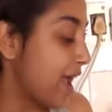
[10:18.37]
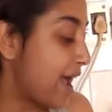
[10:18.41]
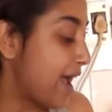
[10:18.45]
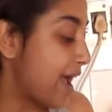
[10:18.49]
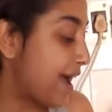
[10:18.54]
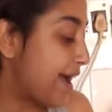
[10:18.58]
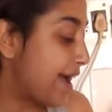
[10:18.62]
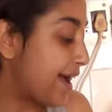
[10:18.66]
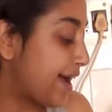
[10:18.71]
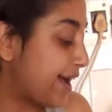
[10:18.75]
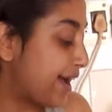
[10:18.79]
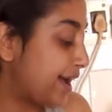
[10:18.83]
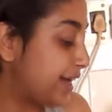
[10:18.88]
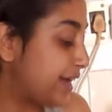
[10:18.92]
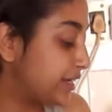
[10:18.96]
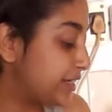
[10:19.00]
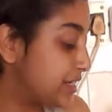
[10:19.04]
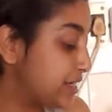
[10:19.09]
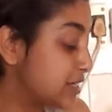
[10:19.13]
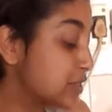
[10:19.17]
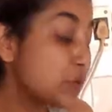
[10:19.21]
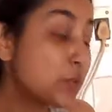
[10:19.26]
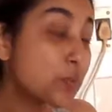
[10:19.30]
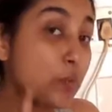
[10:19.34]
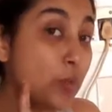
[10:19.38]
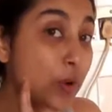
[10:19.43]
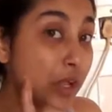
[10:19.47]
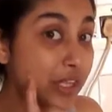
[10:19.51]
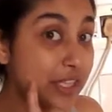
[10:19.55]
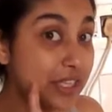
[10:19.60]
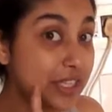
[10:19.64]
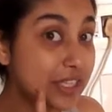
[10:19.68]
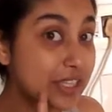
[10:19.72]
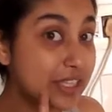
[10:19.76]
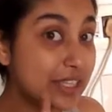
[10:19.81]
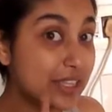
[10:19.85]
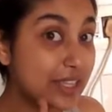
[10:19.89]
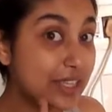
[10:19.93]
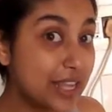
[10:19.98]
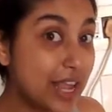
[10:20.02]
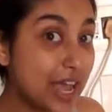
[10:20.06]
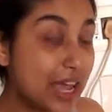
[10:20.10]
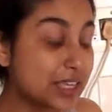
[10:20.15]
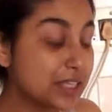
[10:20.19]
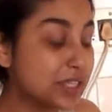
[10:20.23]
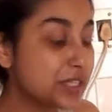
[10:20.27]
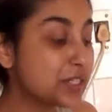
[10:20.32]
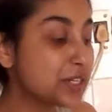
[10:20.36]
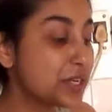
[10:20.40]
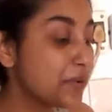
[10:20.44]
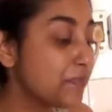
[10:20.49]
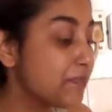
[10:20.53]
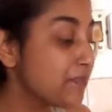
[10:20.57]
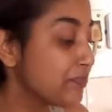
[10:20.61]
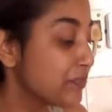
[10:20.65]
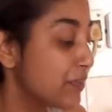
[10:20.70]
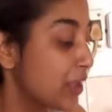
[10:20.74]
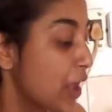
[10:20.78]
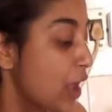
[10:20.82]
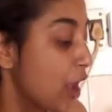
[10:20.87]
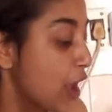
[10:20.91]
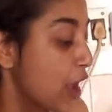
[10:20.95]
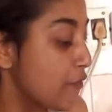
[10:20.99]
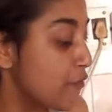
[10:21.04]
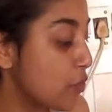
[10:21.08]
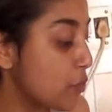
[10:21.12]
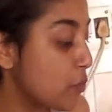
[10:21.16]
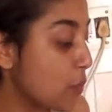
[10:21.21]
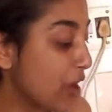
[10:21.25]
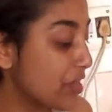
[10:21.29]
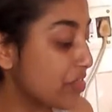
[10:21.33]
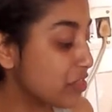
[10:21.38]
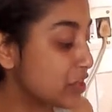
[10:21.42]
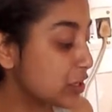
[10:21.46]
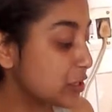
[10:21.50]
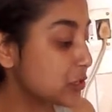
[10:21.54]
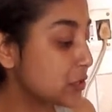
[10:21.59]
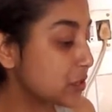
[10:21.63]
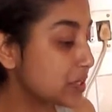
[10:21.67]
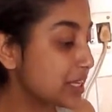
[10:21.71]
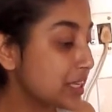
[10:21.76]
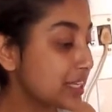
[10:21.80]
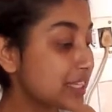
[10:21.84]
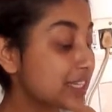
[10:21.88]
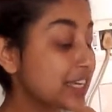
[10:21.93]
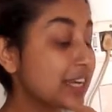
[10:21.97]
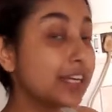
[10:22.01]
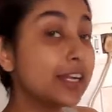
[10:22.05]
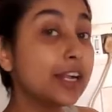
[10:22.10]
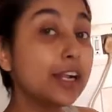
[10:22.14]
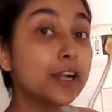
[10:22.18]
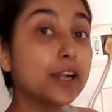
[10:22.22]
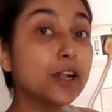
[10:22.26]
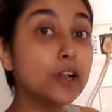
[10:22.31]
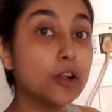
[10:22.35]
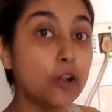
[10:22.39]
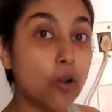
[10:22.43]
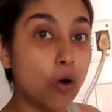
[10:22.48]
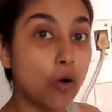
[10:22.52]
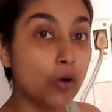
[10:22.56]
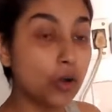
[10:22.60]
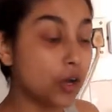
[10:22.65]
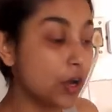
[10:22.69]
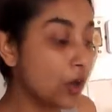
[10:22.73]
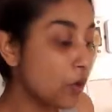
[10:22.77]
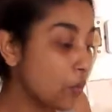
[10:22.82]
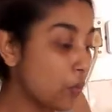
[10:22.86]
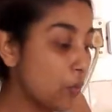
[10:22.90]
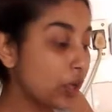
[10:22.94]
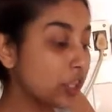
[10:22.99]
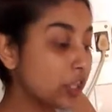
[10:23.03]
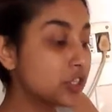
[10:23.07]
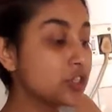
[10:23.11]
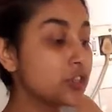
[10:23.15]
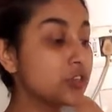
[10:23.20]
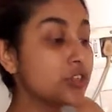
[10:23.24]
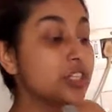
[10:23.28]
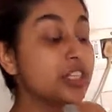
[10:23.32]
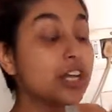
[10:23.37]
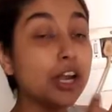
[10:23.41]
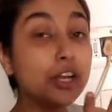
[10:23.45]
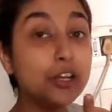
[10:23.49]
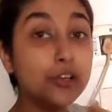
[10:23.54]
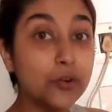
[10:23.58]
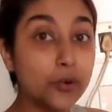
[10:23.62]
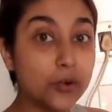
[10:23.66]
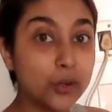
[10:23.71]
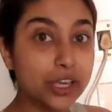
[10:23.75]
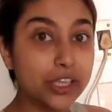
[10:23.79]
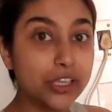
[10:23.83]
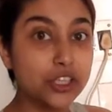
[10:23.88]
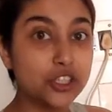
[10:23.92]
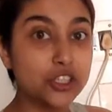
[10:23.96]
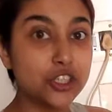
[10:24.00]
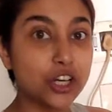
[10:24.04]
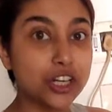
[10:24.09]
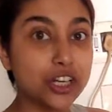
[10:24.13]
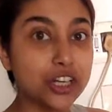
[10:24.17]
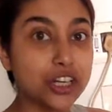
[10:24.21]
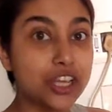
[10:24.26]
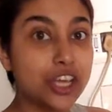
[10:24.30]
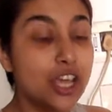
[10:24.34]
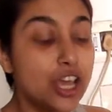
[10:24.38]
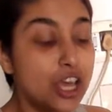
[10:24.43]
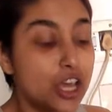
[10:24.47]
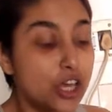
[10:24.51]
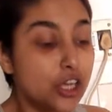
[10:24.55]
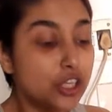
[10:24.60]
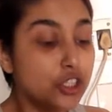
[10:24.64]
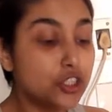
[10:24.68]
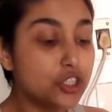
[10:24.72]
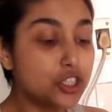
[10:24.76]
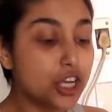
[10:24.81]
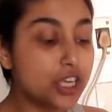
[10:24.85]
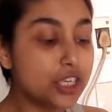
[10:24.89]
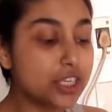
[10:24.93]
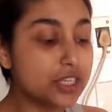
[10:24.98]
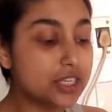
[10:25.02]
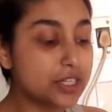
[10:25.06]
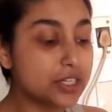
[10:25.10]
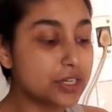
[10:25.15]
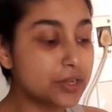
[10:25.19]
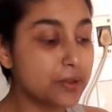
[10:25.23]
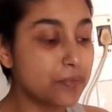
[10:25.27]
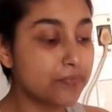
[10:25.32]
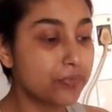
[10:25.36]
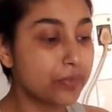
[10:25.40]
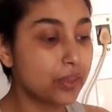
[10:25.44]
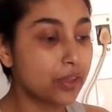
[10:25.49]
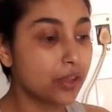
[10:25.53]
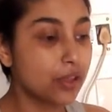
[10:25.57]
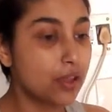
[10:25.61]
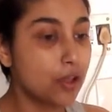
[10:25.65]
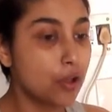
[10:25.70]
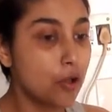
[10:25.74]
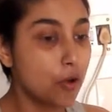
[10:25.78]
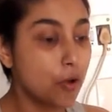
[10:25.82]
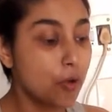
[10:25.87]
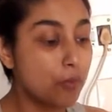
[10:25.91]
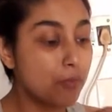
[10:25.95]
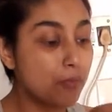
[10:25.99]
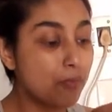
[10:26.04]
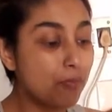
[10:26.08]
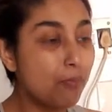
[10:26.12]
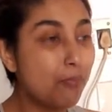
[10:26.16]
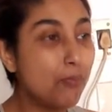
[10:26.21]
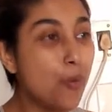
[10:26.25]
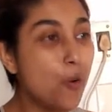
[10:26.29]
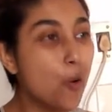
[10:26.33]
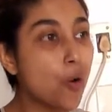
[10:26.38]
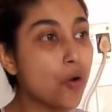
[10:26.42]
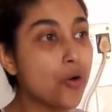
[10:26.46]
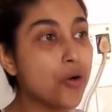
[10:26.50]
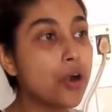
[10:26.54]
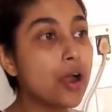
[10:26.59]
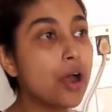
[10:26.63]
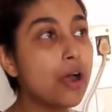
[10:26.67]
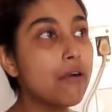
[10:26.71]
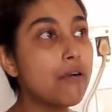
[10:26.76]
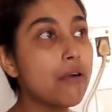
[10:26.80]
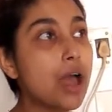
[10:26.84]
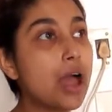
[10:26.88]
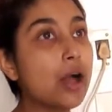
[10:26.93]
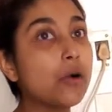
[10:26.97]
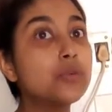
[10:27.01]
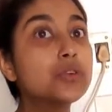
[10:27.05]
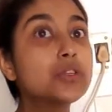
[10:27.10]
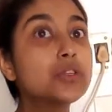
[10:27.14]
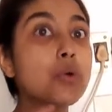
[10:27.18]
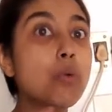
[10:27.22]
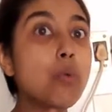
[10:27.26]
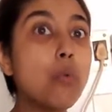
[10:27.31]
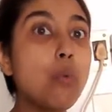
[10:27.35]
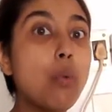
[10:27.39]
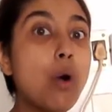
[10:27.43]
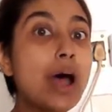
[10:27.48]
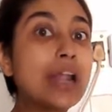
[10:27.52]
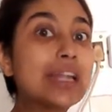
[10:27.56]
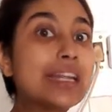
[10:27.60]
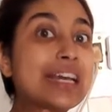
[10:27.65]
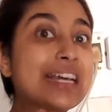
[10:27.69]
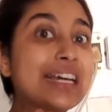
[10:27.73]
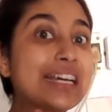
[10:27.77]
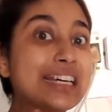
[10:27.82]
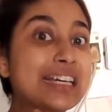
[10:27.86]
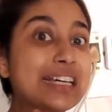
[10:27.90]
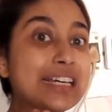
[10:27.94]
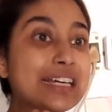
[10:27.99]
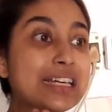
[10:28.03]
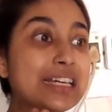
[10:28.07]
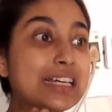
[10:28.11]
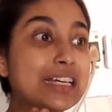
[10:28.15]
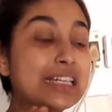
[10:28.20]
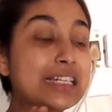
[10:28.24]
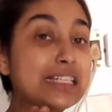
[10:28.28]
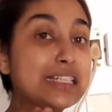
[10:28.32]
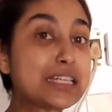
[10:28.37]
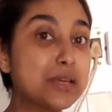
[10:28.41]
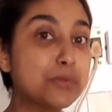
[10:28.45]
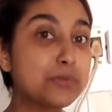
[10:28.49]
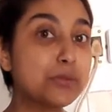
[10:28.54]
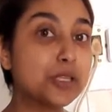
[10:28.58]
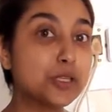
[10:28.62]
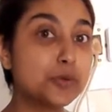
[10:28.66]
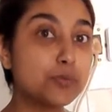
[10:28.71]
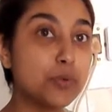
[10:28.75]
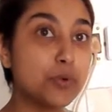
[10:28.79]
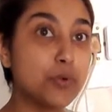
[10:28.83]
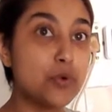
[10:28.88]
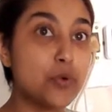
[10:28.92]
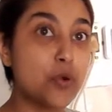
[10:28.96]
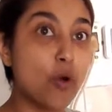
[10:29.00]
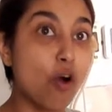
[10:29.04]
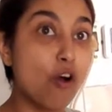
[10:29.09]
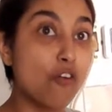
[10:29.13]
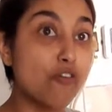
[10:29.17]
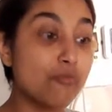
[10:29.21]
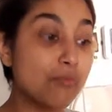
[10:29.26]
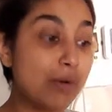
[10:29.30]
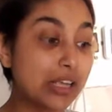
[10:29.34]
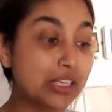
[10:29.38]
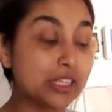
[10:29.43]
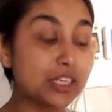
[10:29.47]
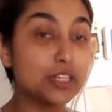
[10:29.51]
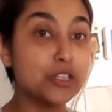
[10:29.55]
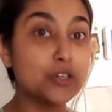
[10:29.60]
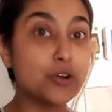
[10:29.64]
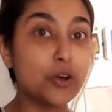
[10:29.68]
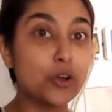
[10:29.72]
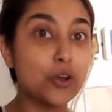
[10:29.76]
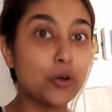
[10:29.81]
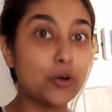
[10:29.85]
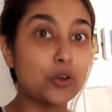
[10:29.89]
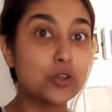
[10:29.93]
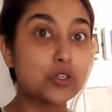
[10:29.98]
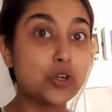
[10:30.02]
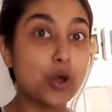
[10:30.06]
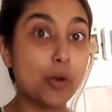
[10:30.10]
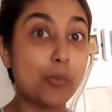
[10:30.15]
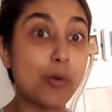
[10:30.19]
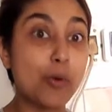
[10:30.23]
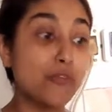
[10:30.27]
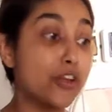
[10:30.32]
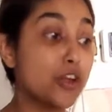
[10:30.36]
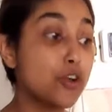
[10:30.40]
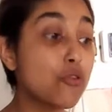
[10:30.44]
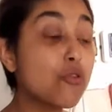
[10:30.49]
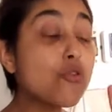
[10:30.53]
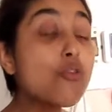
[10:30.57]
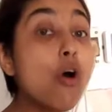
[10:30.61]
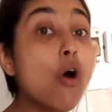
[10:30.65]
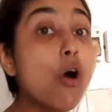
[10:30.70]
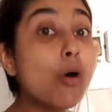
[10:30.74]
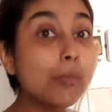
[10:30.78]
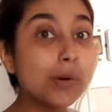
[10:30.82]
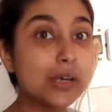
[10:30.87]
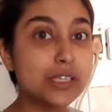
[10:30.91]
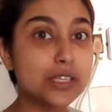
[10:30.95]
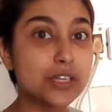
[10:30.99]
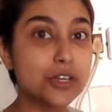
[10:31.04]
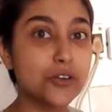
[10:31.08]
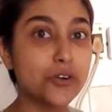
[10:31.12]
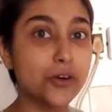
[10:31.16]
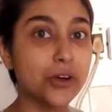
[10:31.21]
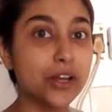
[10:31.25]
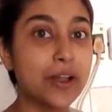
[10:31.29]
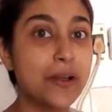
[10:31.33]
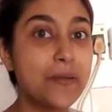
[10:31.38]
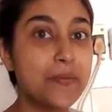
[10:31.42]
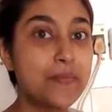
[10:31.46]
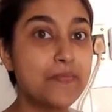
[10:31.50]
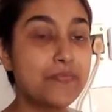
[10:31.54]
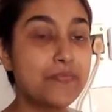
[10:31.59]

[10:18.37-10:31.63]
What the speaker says: And one last tip, if you want this to sustain a little longer, once you're done cooking the chutney, just pour around 1 tablespoon of mustard oil on top of it, raw mustard oil.